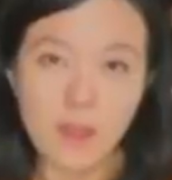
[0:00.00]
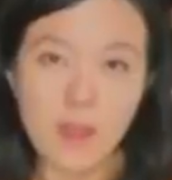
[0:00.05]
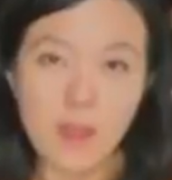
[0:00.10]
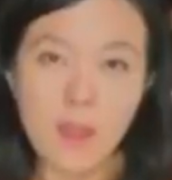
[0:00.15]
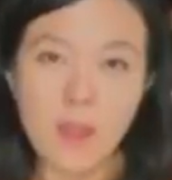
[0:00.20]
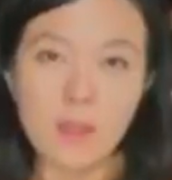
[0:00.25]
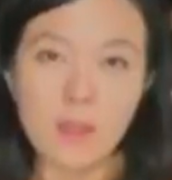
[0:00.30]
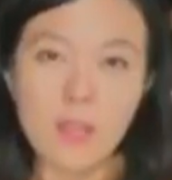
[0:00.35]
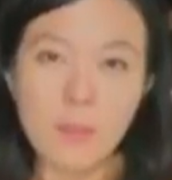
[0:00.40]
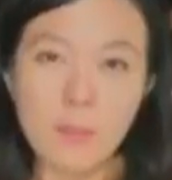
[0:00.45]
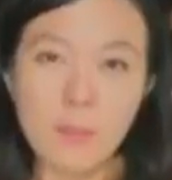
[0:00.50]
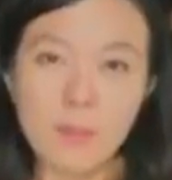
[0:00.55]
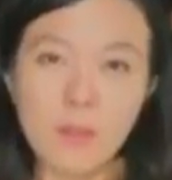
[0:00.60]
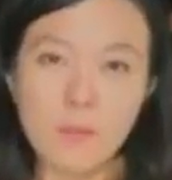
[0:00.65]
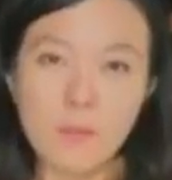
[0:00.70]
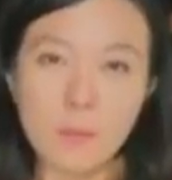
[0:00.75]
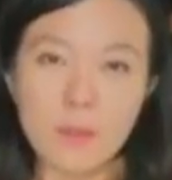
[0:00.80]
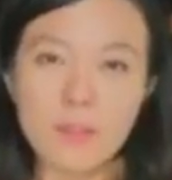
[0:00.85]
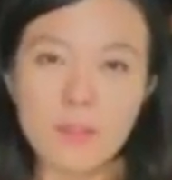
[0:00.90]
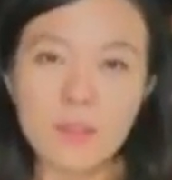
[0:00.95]
A couple
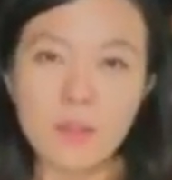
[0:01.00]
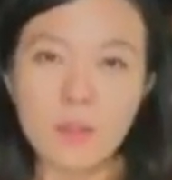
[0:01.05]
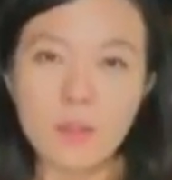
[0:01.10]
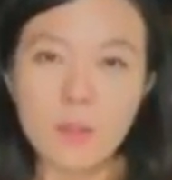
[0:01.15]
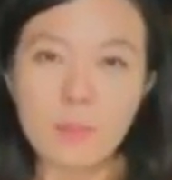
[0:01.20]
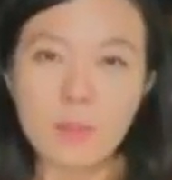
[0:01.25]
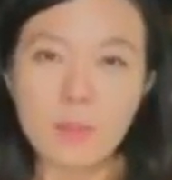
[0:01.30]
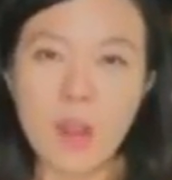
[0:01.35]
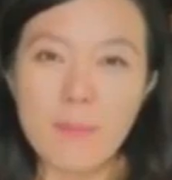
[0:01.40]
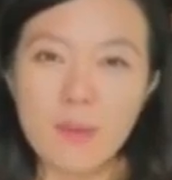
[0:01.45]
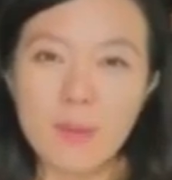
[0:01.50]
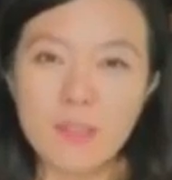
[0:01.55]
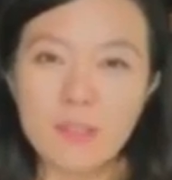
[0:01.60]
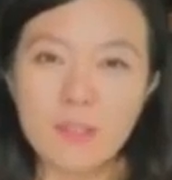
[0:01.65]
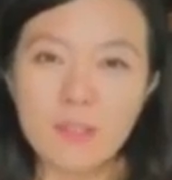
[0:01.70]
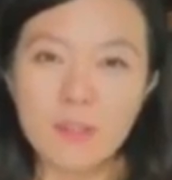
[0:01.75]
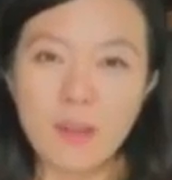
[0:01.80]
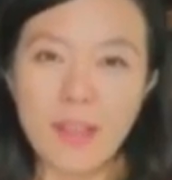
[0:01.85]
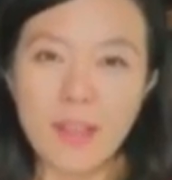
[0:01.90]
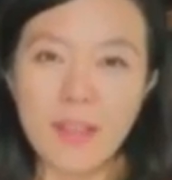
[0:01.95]
of weeks ago, the Prime
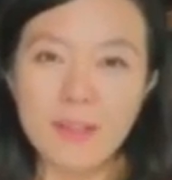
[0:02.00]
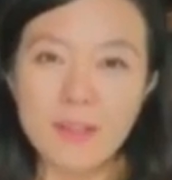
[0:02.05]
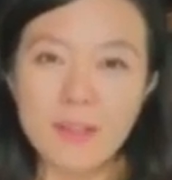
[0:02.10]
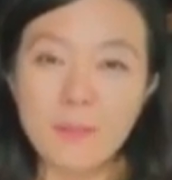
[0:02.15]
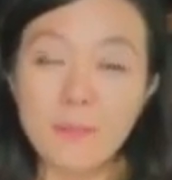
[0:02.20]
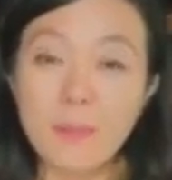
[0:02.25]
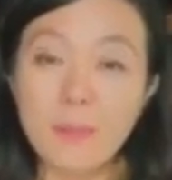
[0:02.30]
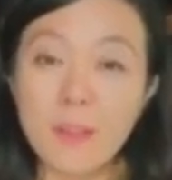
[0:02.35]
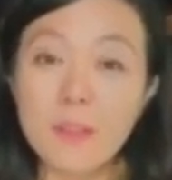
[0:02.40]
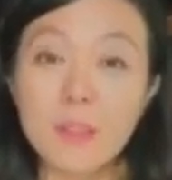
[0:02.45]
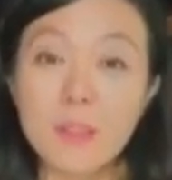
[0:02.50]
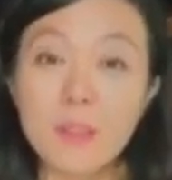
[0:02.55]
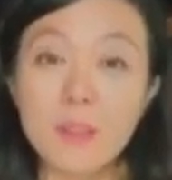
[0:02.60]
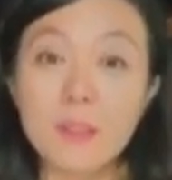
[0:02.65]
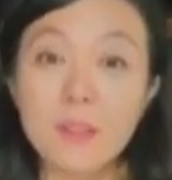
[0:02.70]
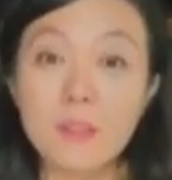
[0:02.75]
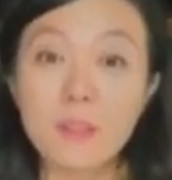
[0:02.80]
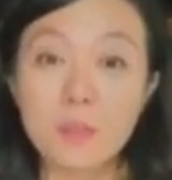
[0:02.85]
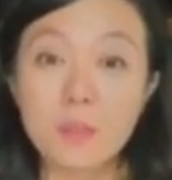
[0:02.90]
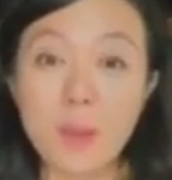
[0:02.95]
Minister had defended
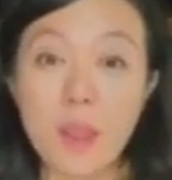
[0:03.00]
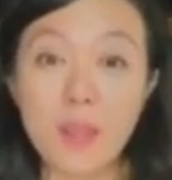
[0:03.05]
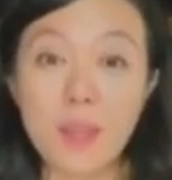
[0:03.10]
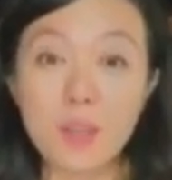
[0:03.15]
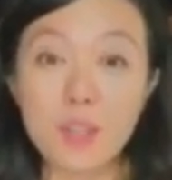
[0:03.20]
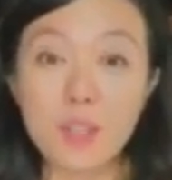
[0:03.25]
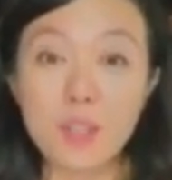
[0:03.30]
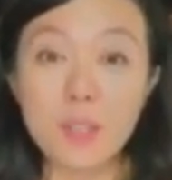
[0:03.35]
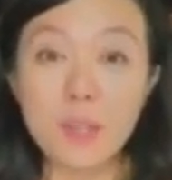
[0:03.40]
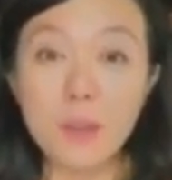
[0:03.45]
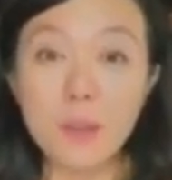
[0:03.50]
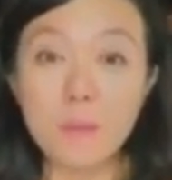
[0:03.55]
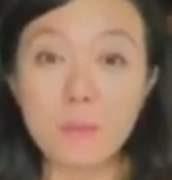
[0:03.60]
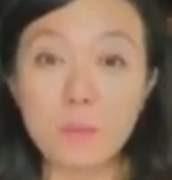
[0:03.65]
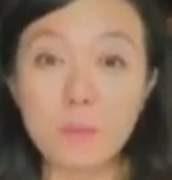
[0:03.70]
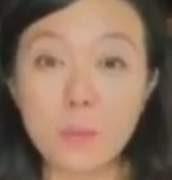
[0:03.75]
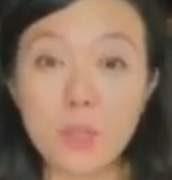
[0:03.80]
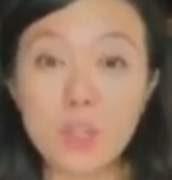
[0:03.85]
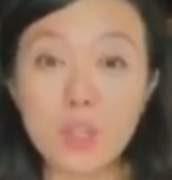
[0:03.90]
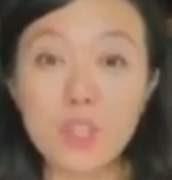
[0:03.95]
his strategy
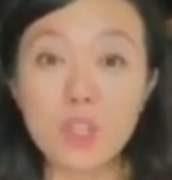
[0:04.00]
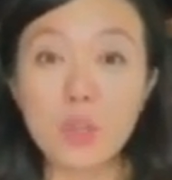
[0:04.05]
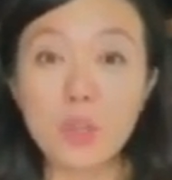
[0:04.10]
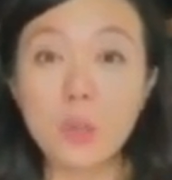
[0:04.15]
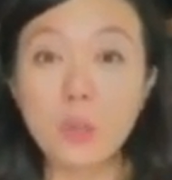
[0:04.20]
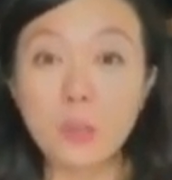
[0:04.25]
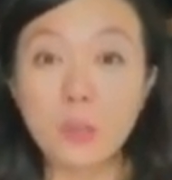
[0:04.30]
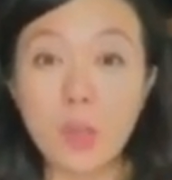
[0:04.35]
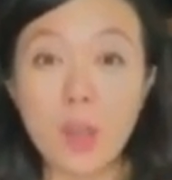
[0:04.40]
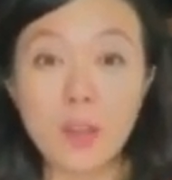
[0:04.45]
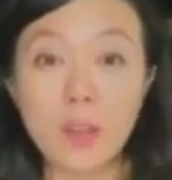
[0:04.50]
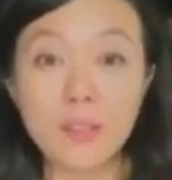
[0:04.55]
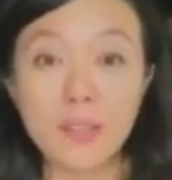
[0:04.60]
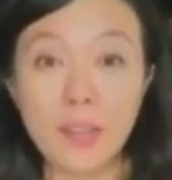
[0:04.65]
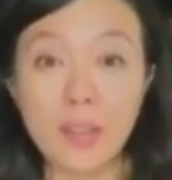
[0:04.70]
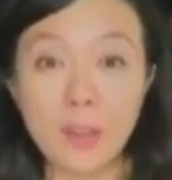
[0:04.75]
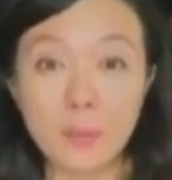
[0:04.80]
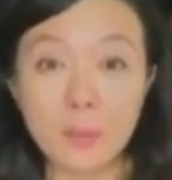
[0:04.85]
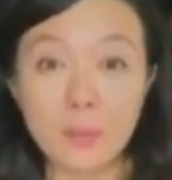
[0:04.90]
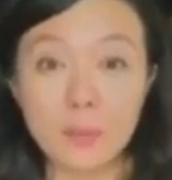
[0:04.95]
of regional
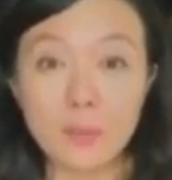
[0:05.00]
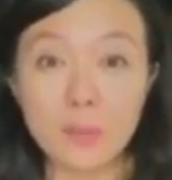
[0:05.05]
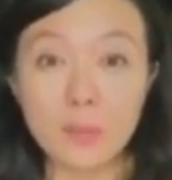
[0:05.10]
lockdowns.